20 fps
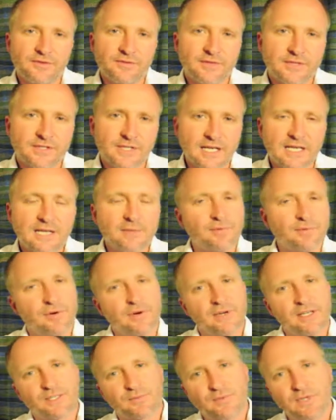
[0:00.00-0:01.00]
The second
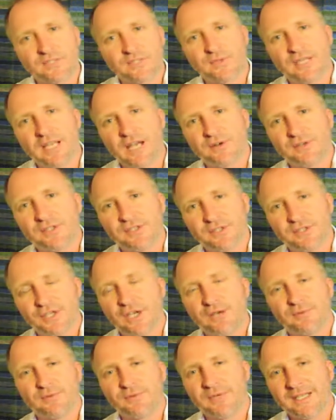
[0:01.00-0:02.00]
point is, as we go into
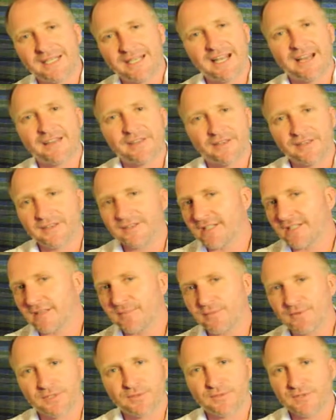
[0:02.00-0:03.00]
Durban, we can't think
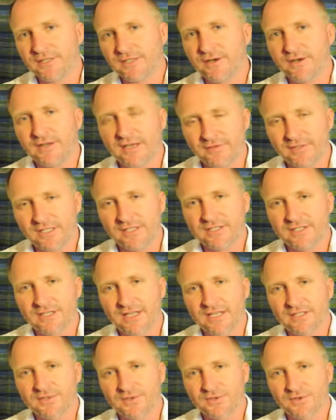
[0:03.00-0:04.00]
just because we don't have an
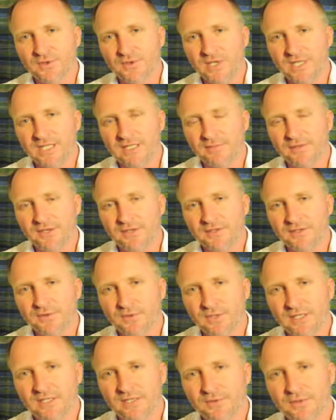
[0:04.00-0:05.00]
international treaty
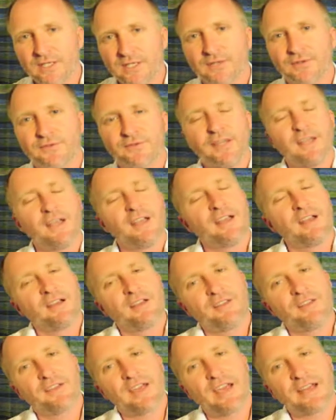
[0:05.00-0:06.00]
post-2012
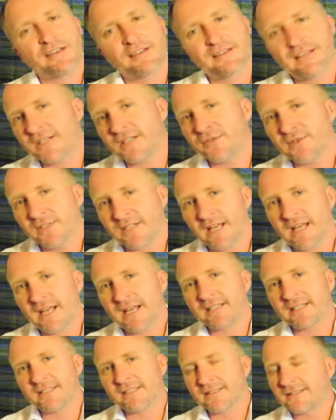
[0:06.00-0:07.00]
that countries aren't
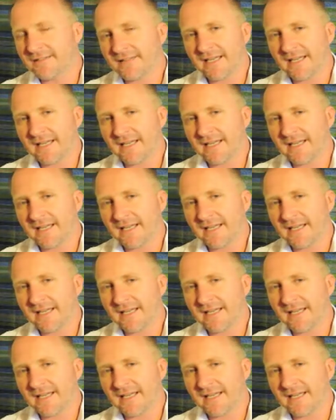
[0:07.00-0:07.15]
acting.